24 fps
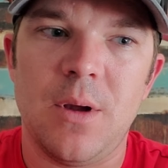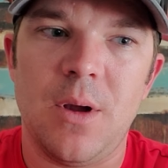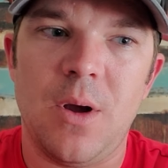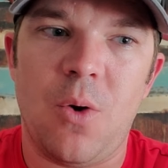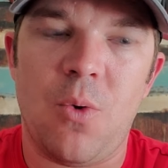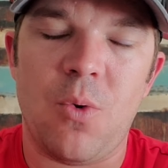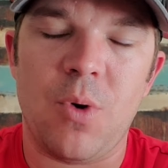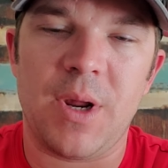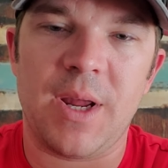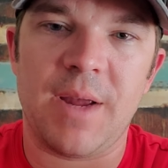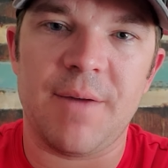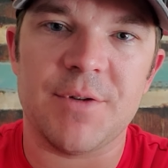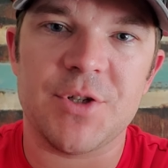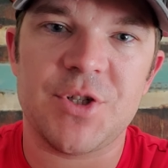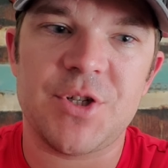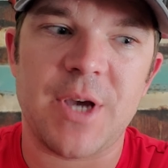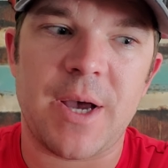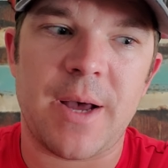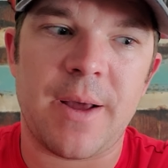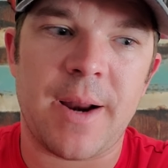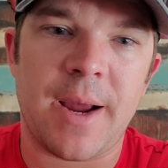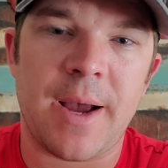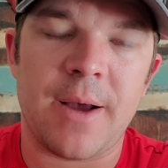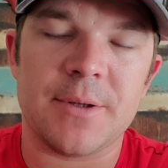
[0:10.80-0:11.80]
want to give a
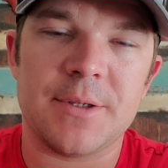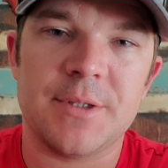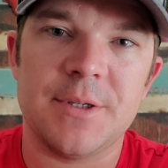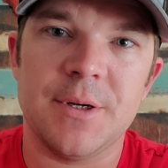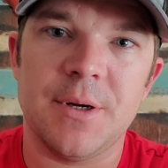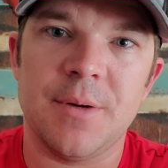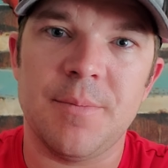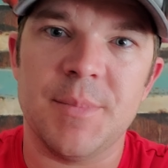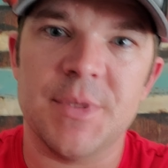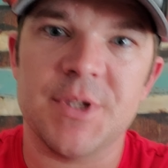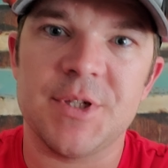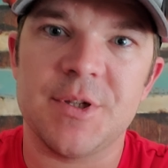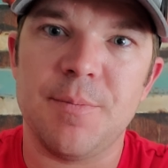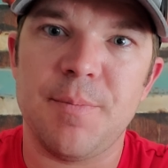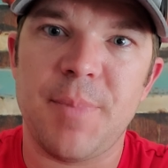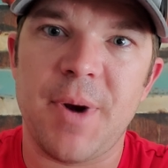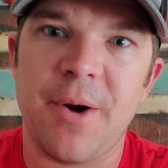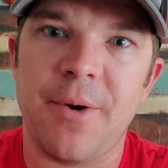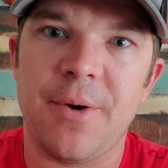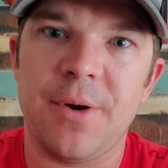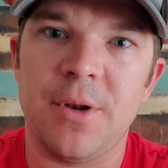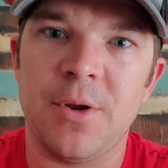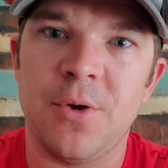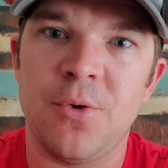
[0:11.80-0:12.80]
shout out to Mr.
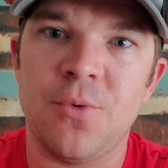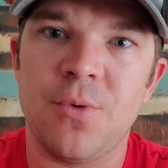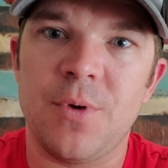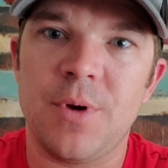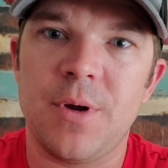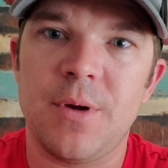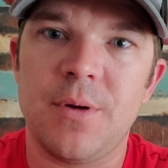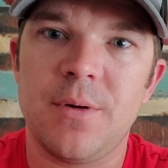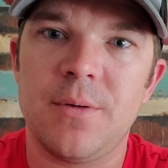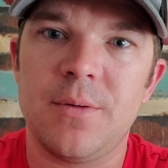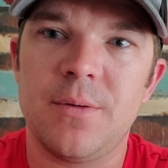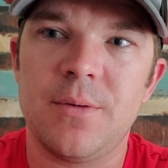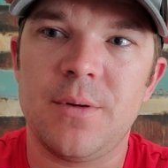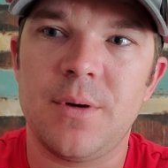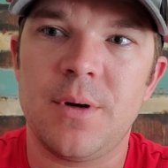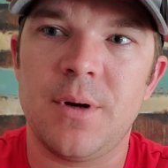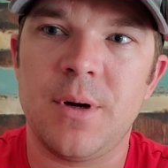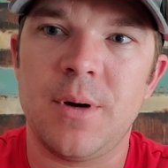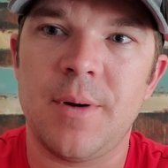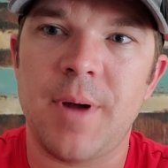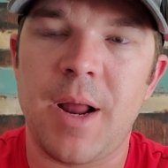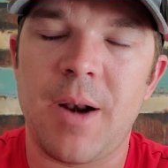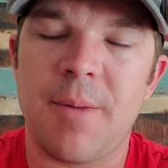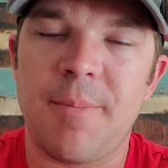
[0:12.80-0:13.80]
Barry Luke
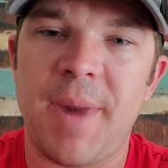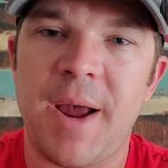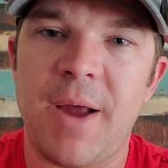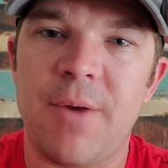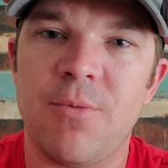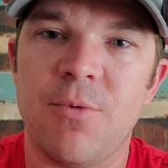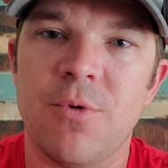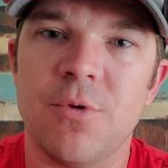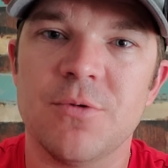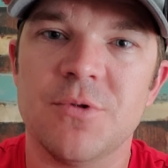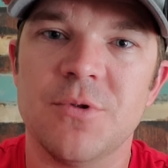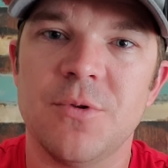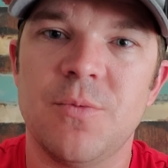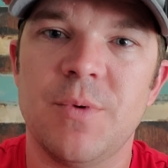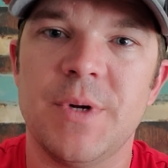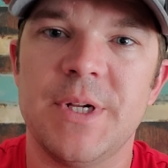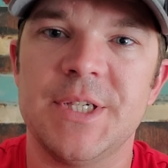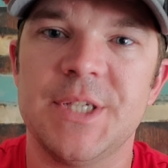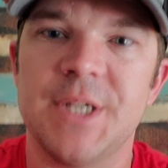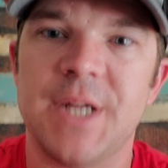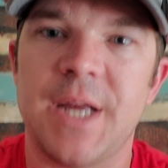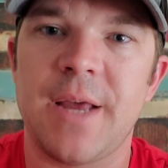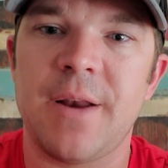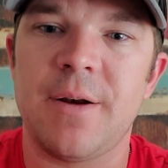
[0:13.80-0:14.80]
out of Baton Rouge,
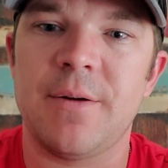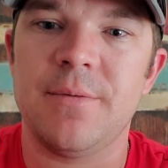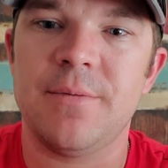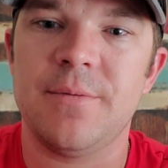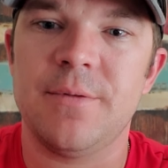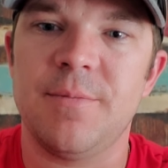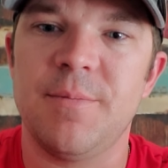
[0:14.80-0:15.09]
Louisiana.